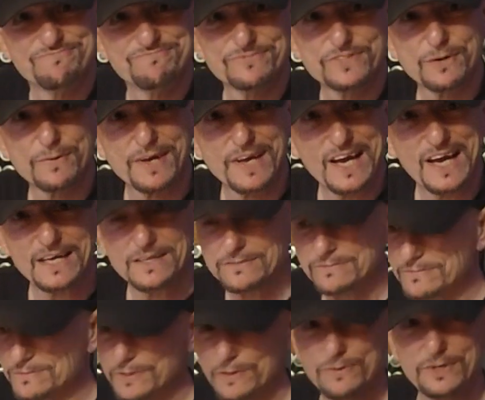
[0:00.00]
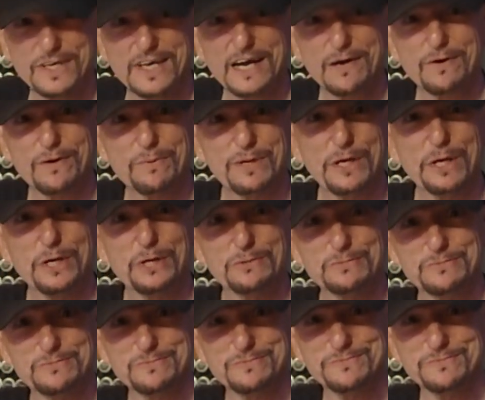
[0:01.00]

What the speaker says: That's all we got. We only got what we know,